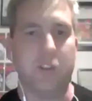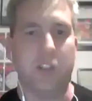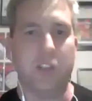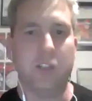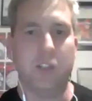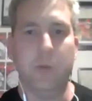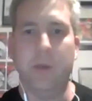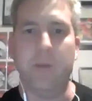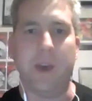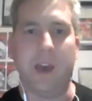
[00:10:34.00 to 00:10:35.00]
telling us a little
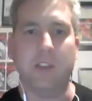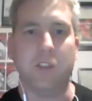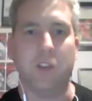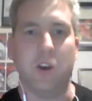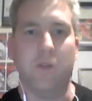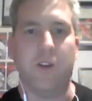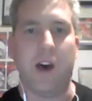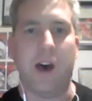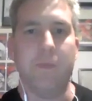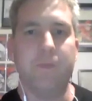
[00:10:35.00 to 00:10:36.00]
bit about yourself.
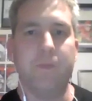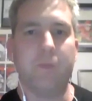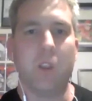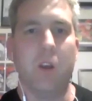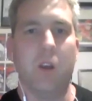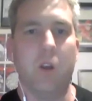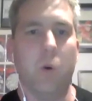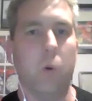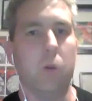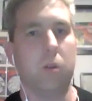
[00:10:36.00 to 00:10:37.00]
Um,
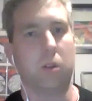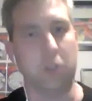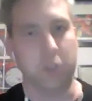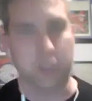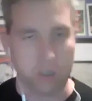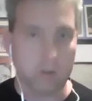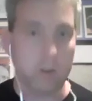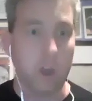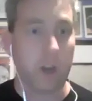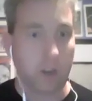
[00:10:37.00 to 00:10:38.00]
so
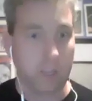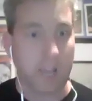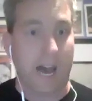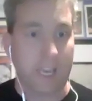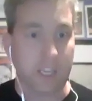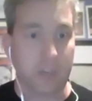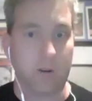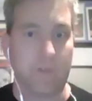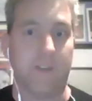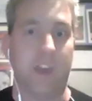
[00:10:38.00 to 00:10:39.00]
not only are you
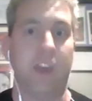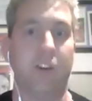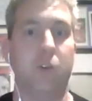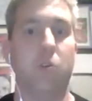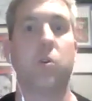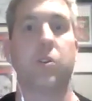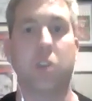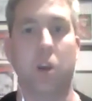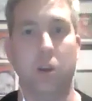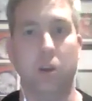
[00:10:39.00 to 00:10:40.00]
a fan, you're
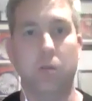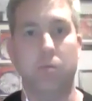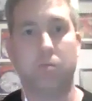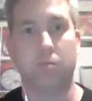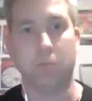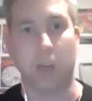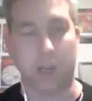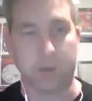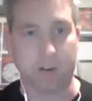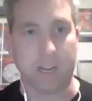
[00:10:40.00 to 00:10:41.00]
also
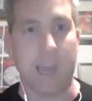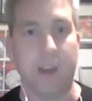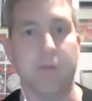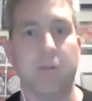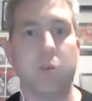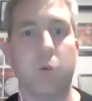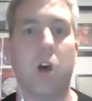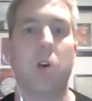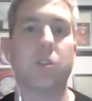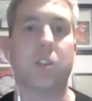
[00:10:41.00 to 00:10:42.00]
a creator as
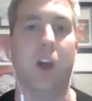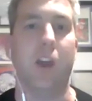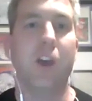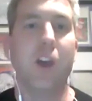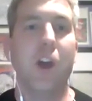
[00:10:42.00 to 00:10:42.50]
well. So